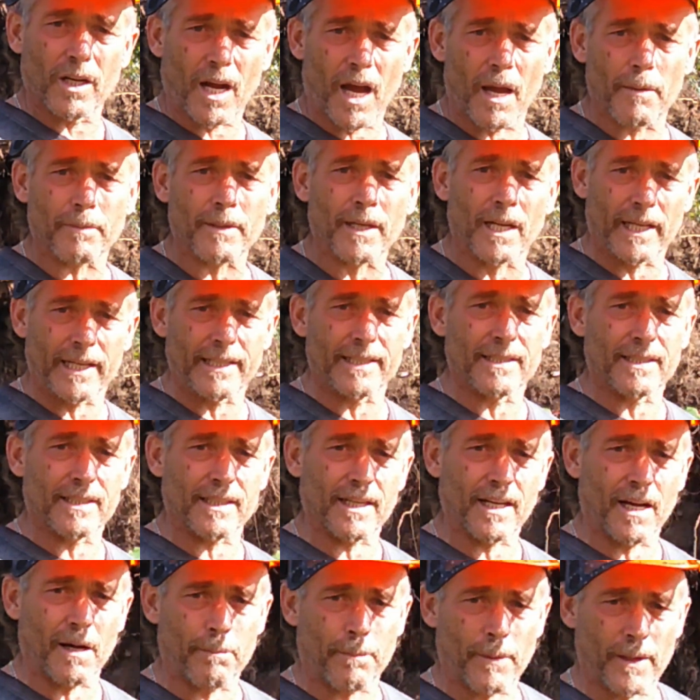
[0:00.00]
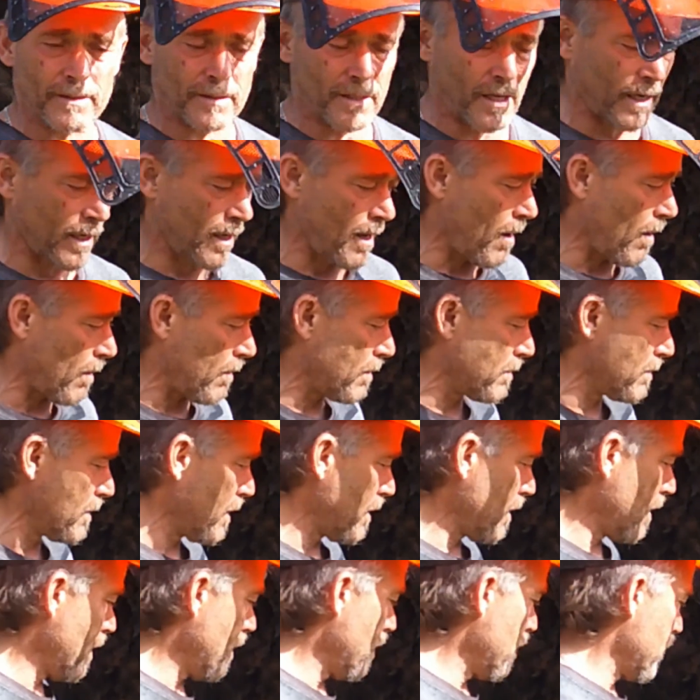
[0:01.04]
I'm cleaning it up as I go.
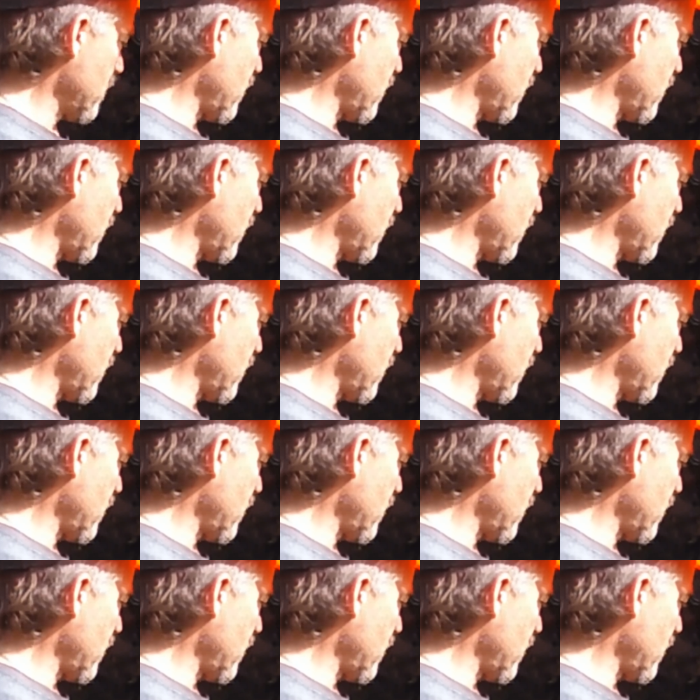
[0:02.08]
I